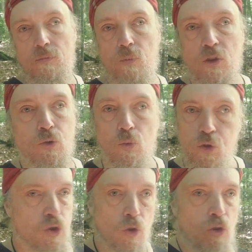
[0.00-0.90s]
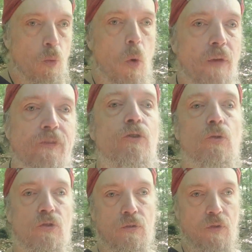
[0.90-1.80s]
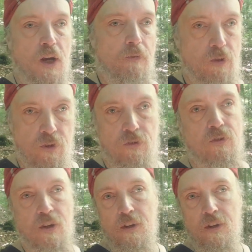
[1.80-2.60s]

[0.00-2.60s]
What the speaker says: Why should you want to survive this?